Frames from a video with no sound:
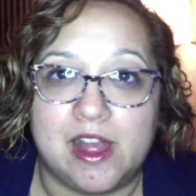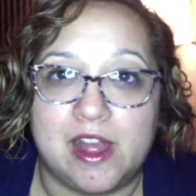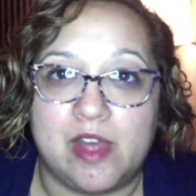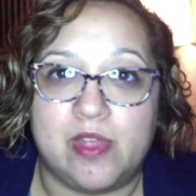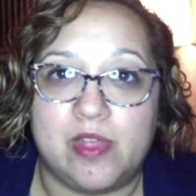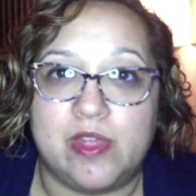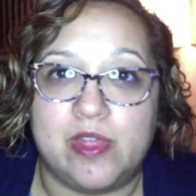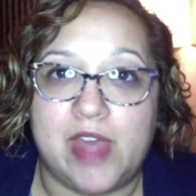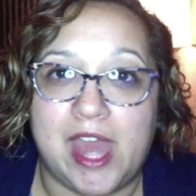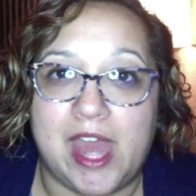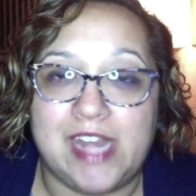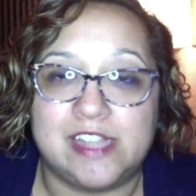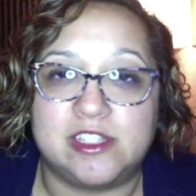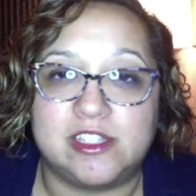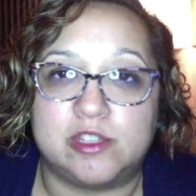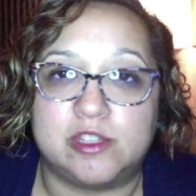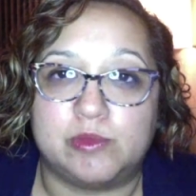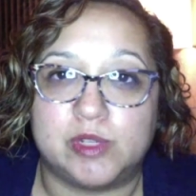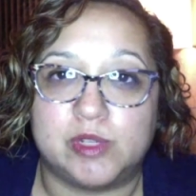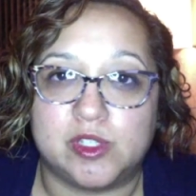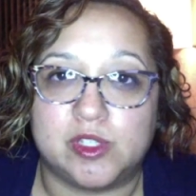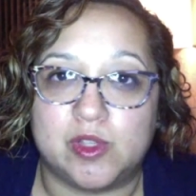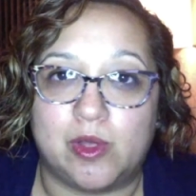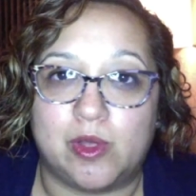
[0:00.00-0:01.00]
That is the
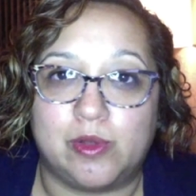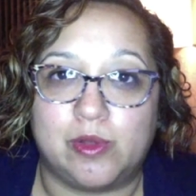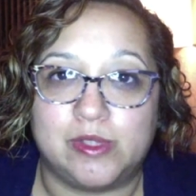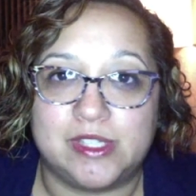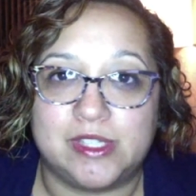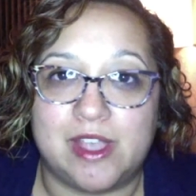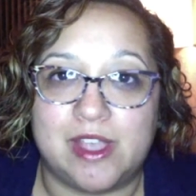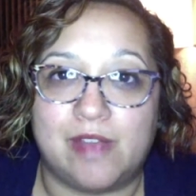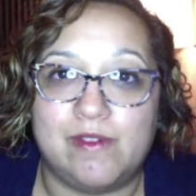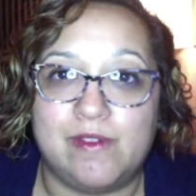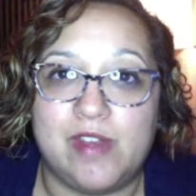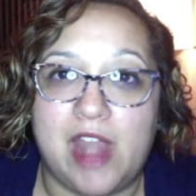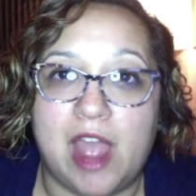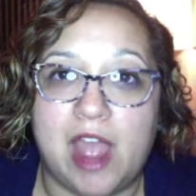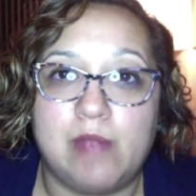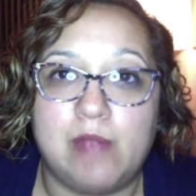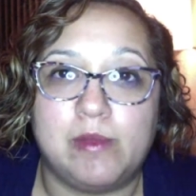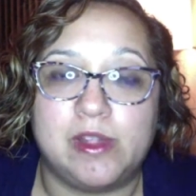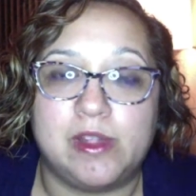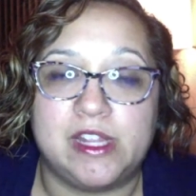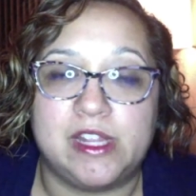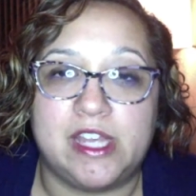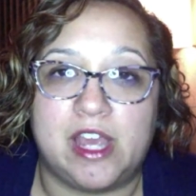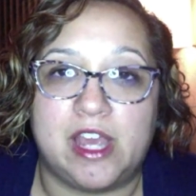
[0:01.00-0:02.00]
result of not
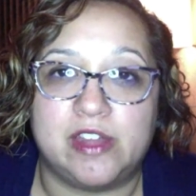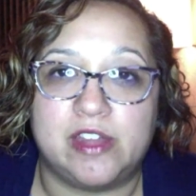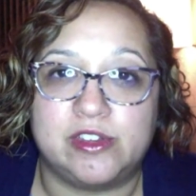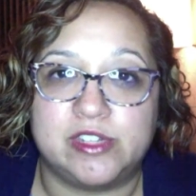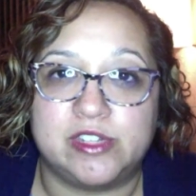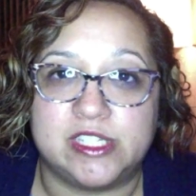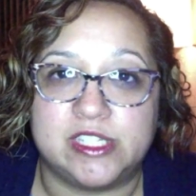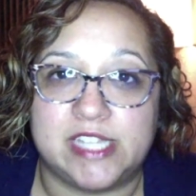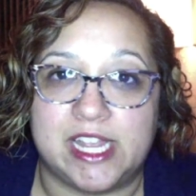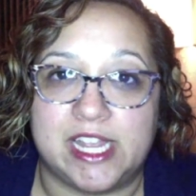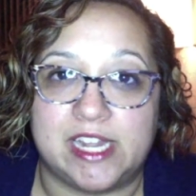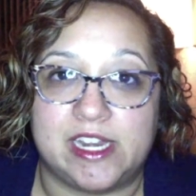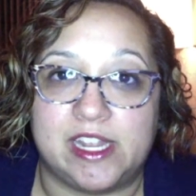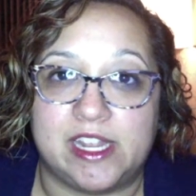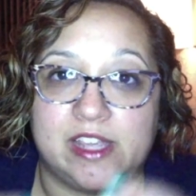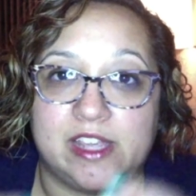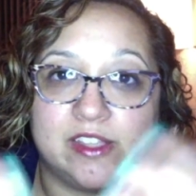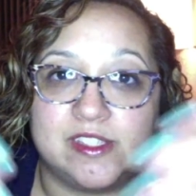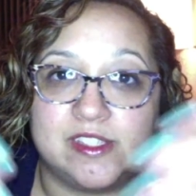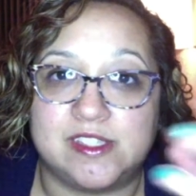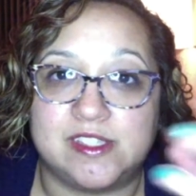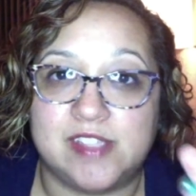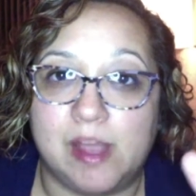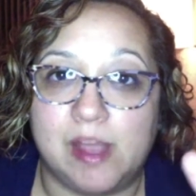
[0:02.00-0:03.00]
really understanding
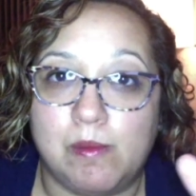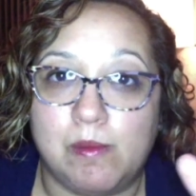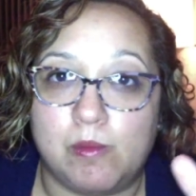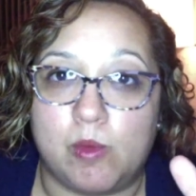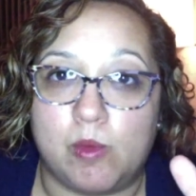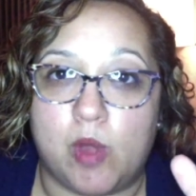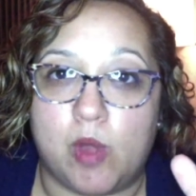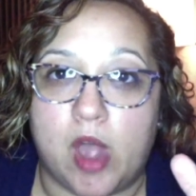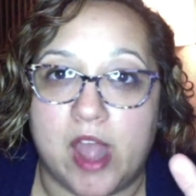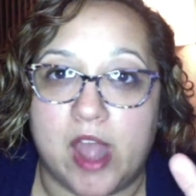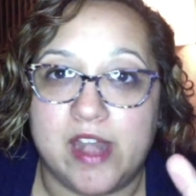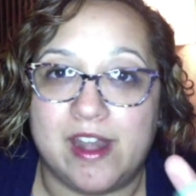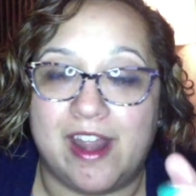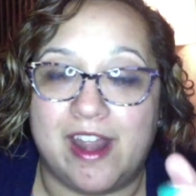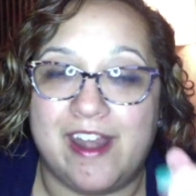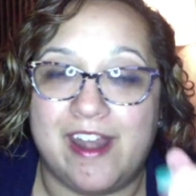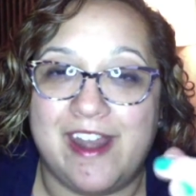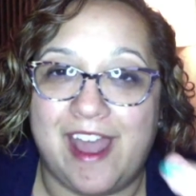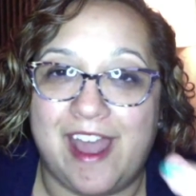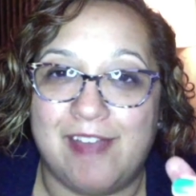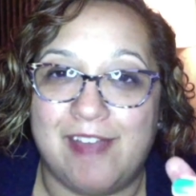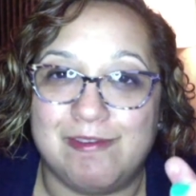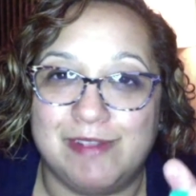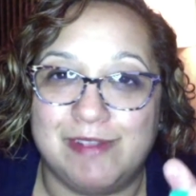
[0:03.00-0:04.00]
someone,
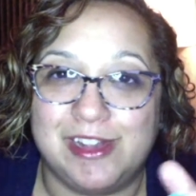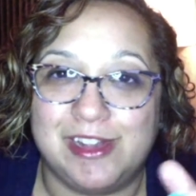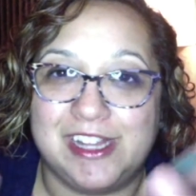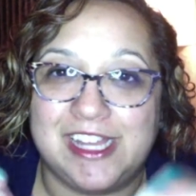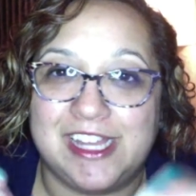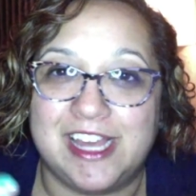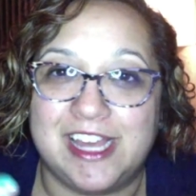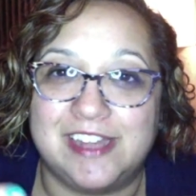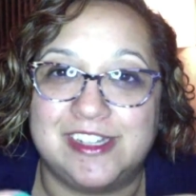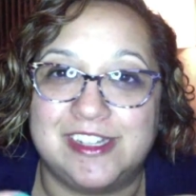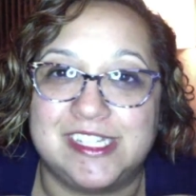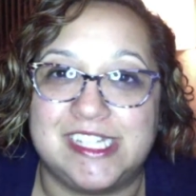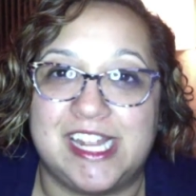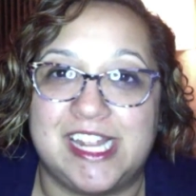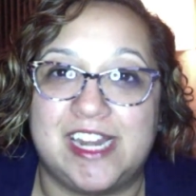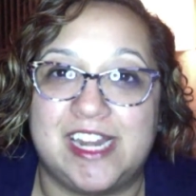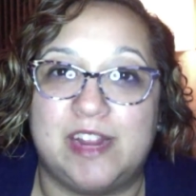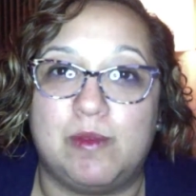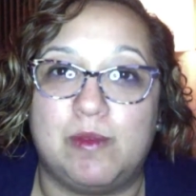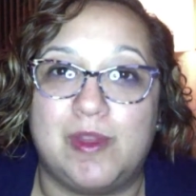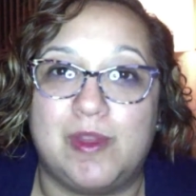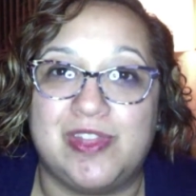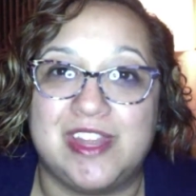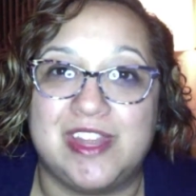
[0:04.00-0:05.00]
not really
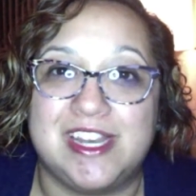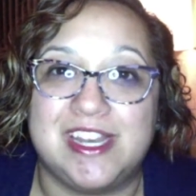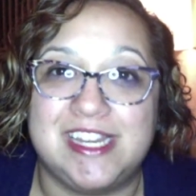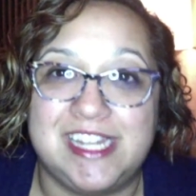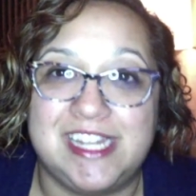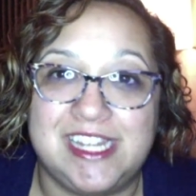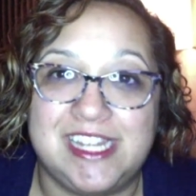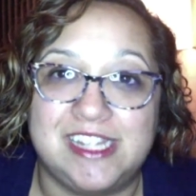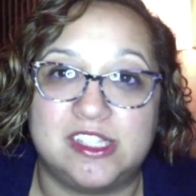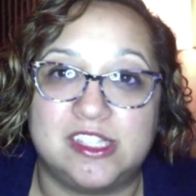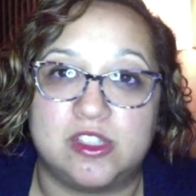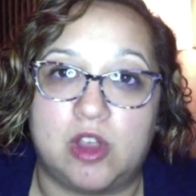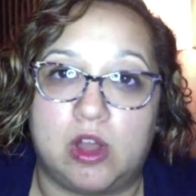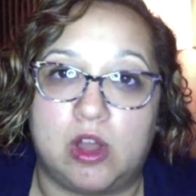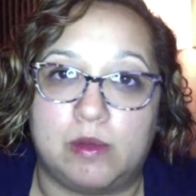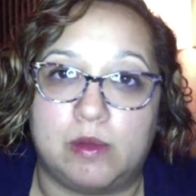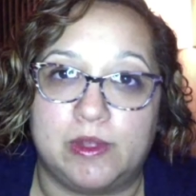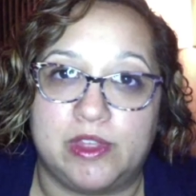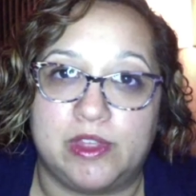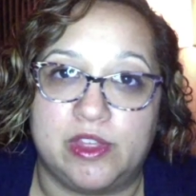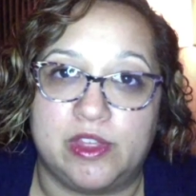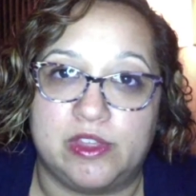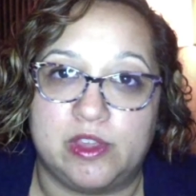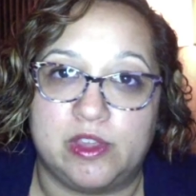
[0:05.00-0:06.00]
understanding what the needs are
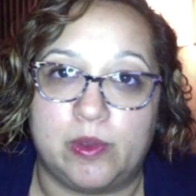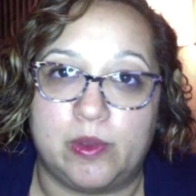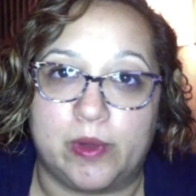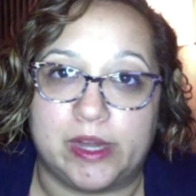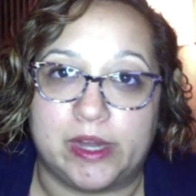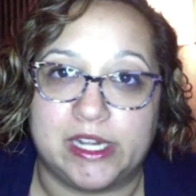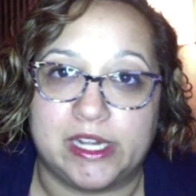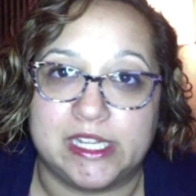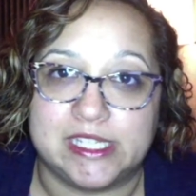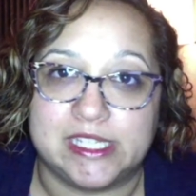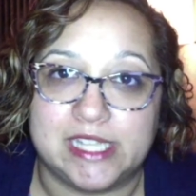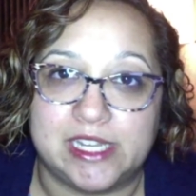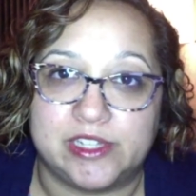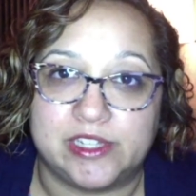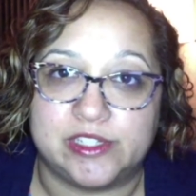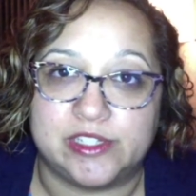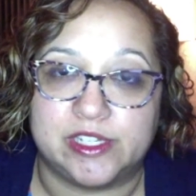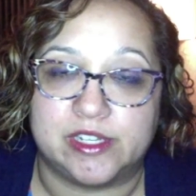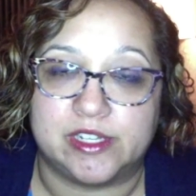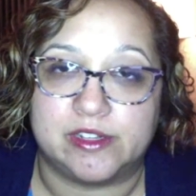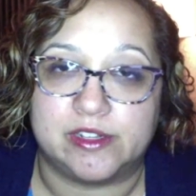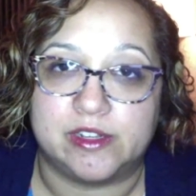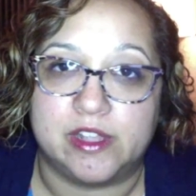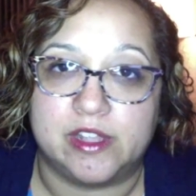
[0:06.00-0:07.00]
within the
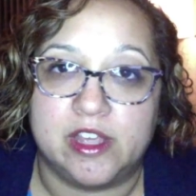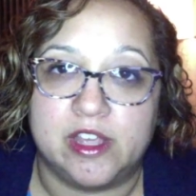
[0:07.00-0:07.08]
organization.